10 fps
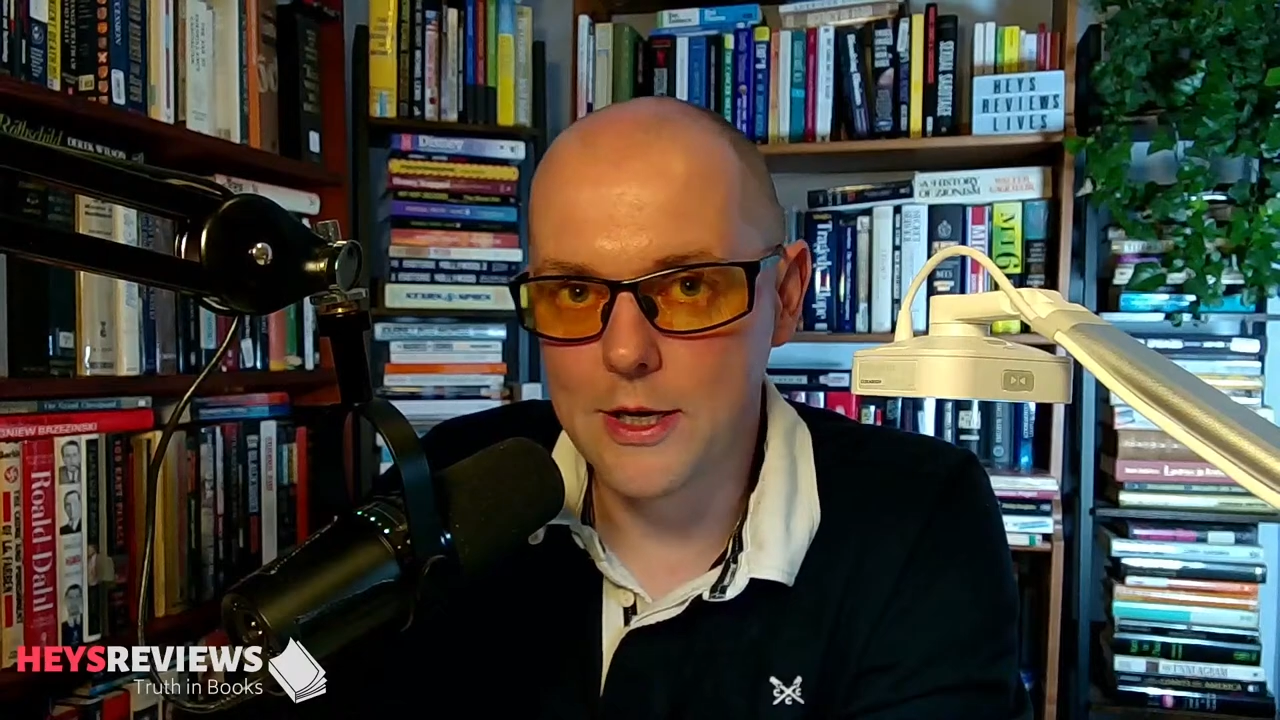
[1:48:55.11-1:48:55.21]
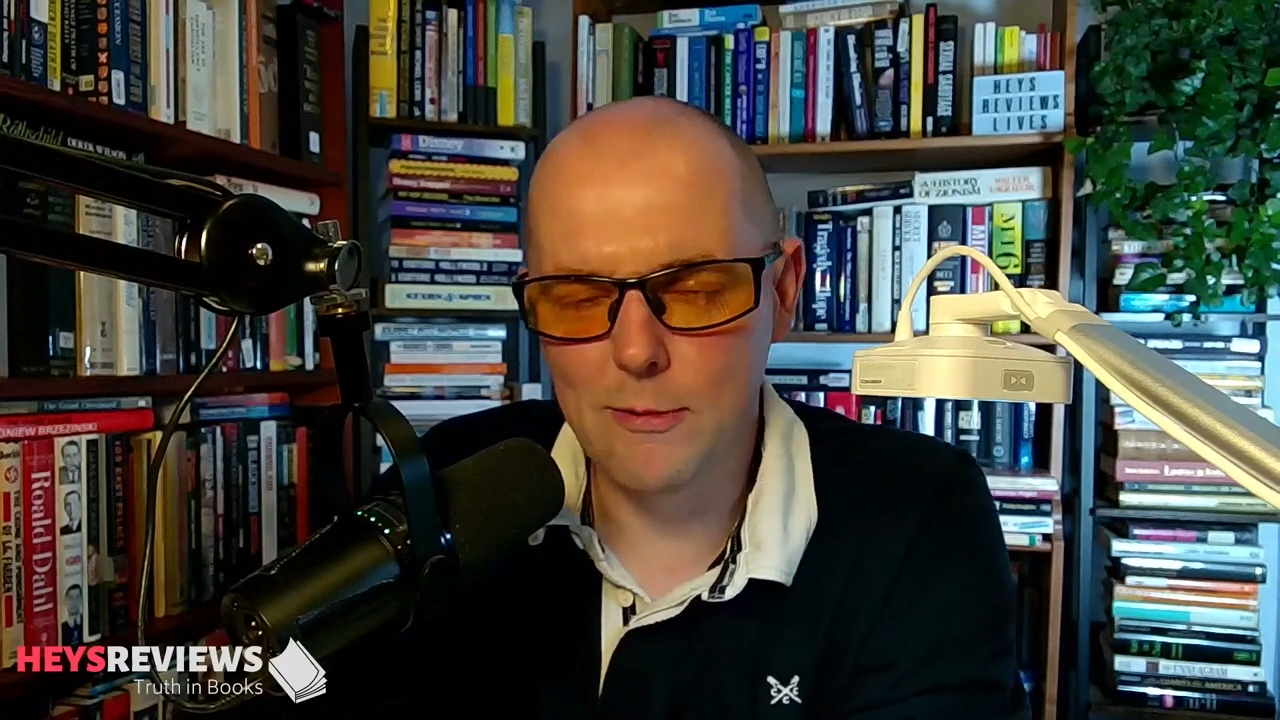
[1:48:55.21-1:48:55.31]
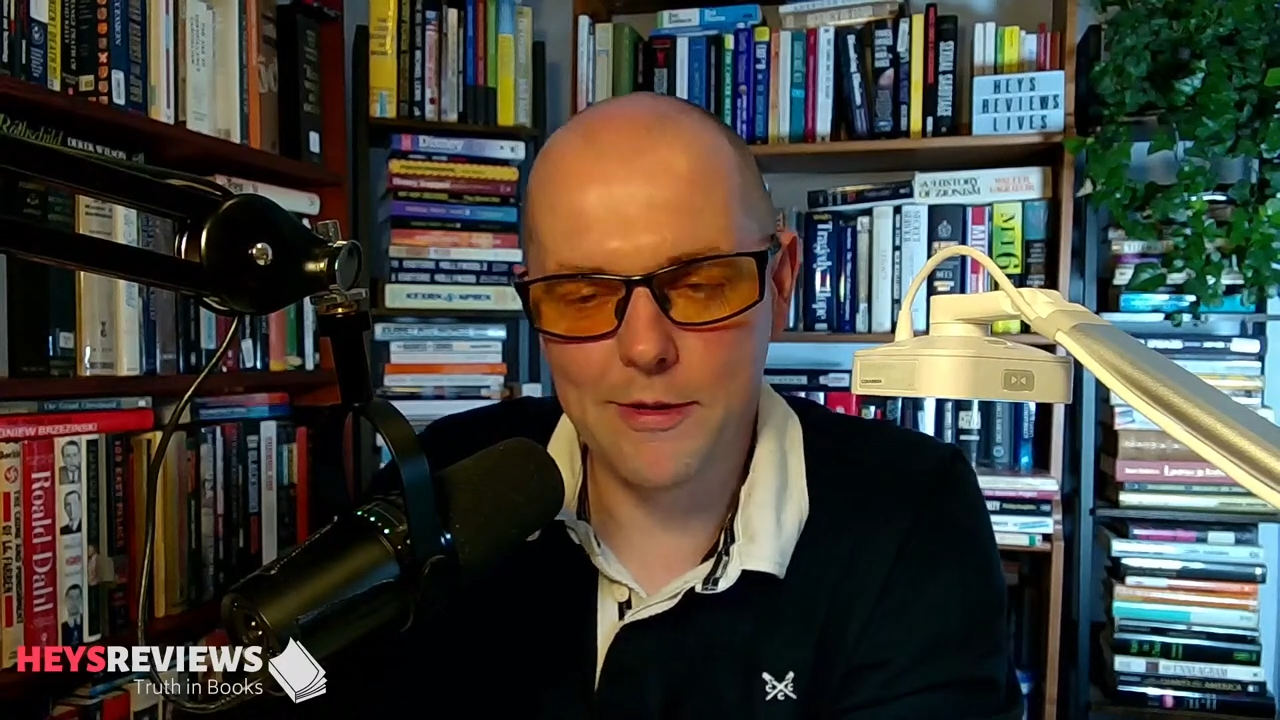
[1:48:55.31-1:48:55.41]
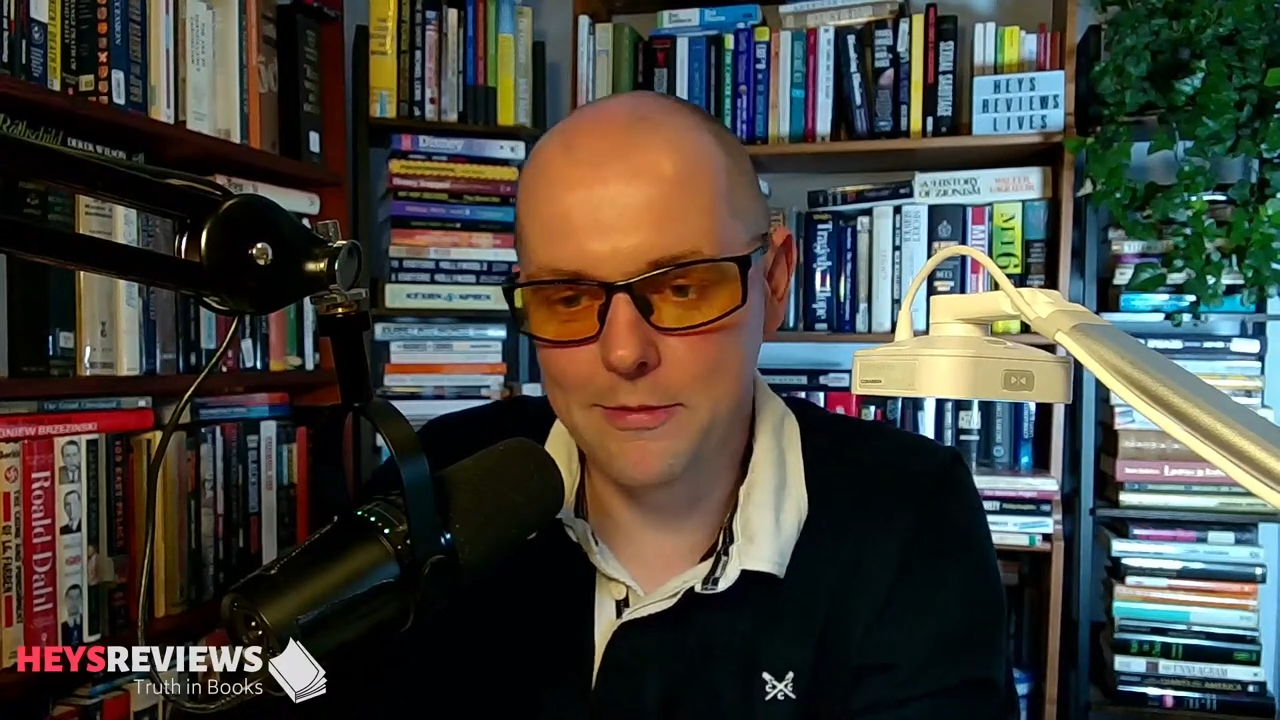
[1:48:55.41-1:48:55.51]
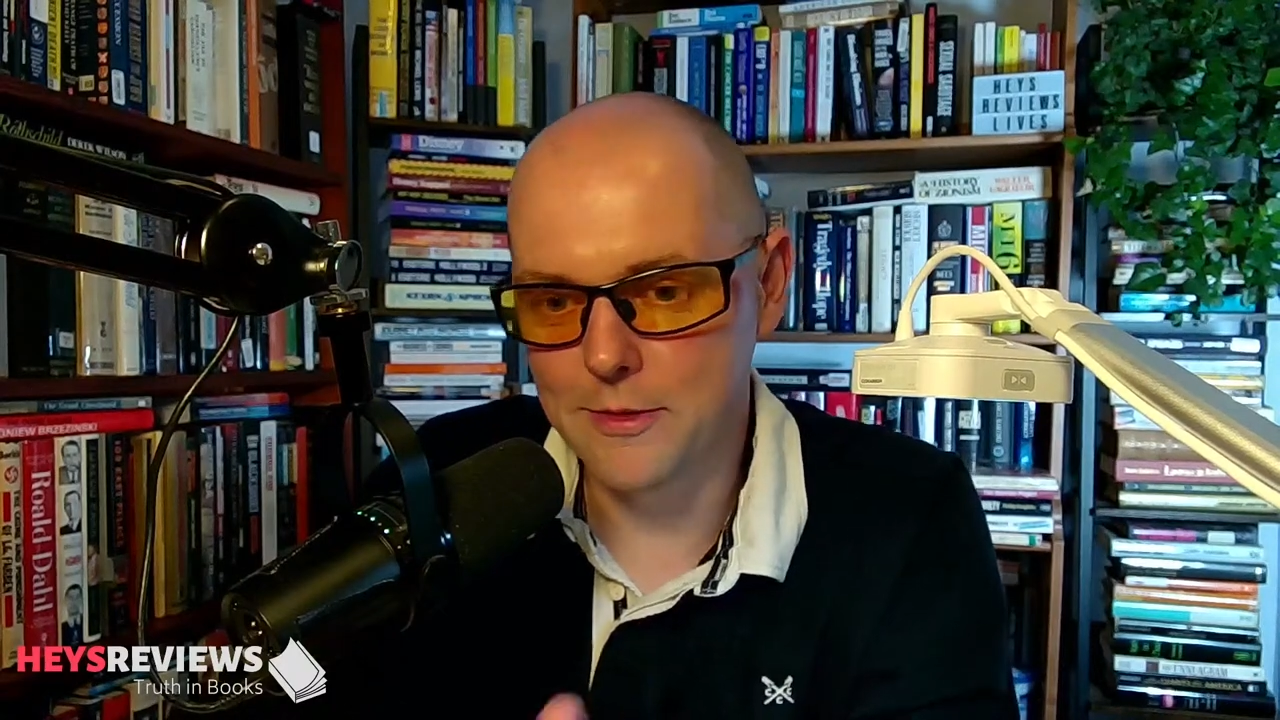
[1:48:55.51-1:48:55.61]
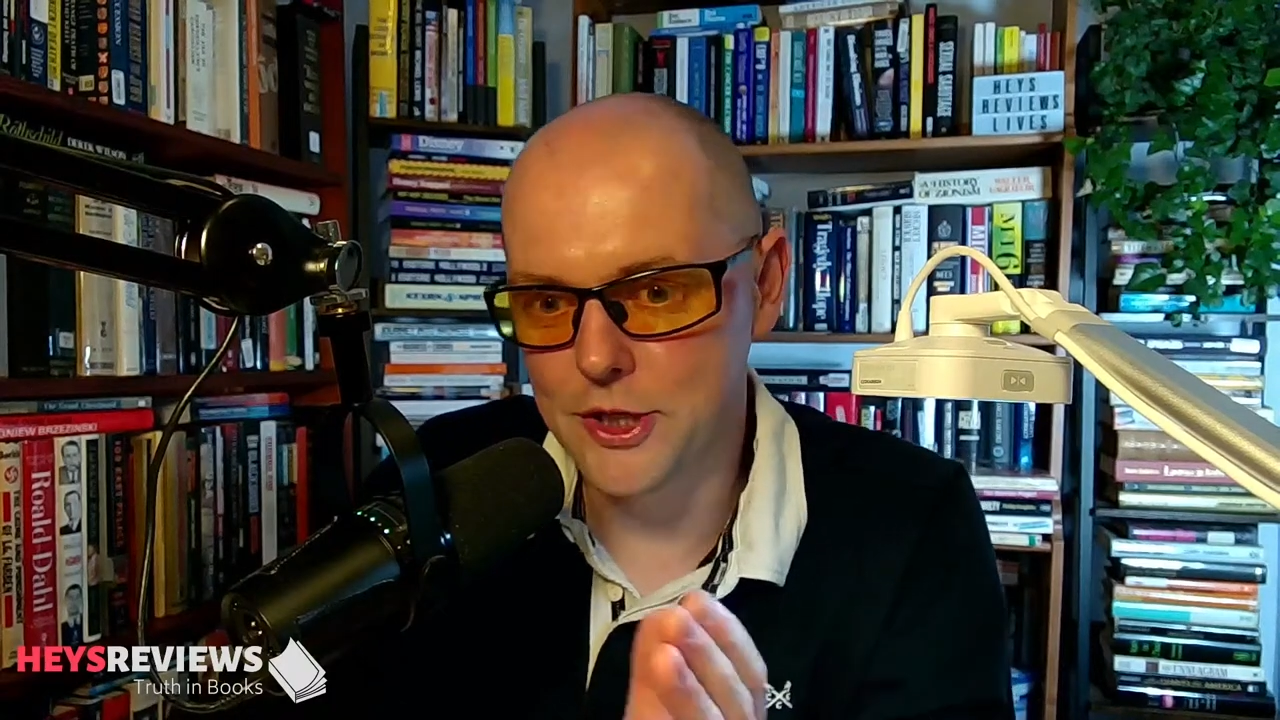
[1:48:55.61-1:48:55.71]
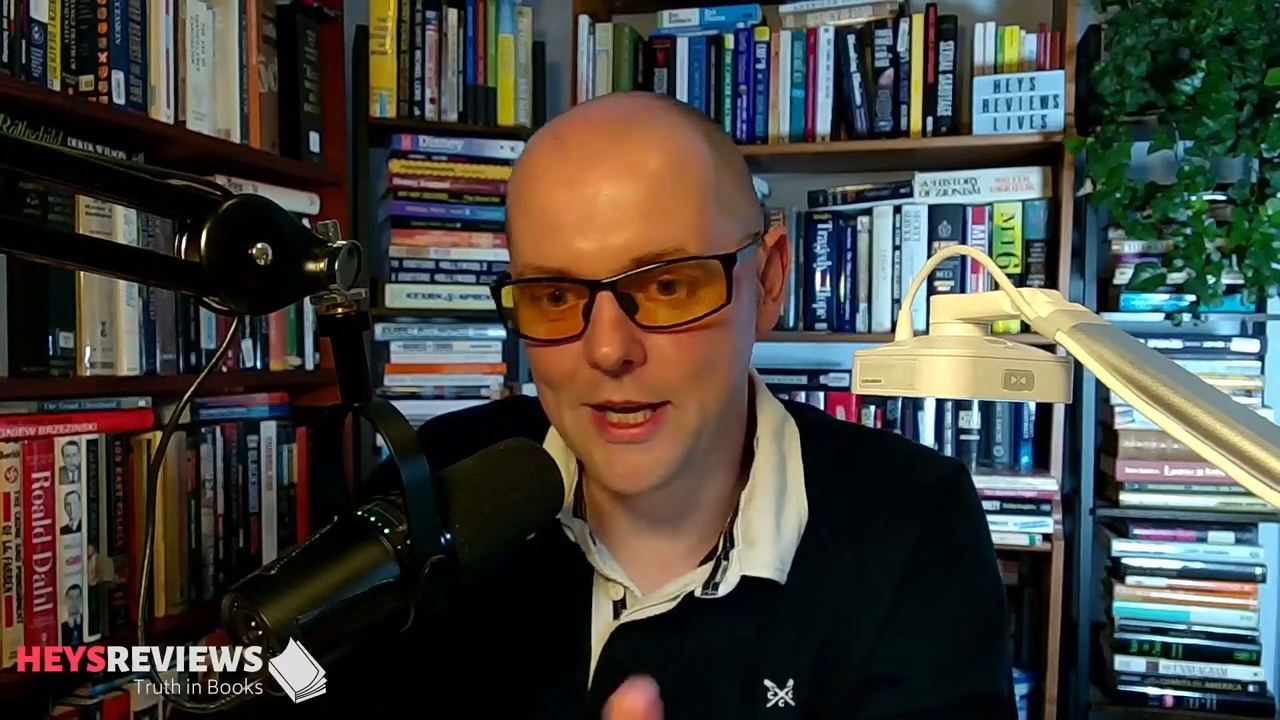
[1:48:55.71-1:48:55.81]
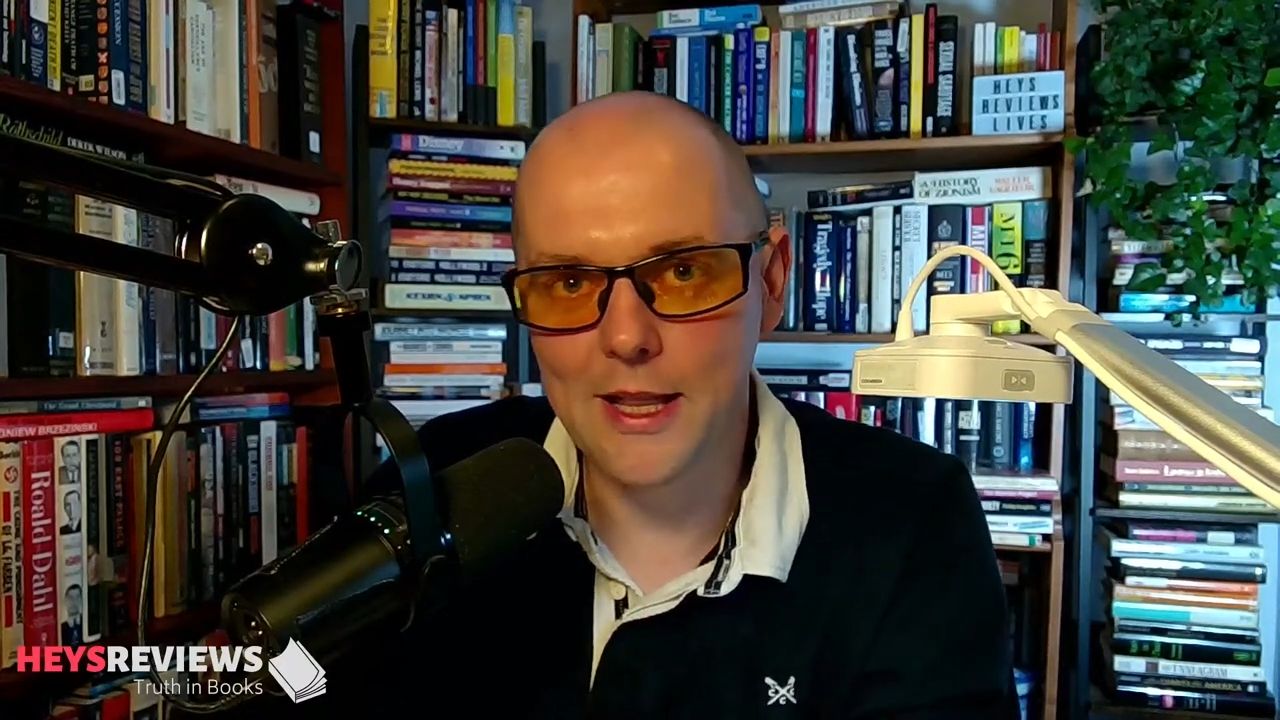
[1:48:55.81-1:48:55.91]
I went through a Jay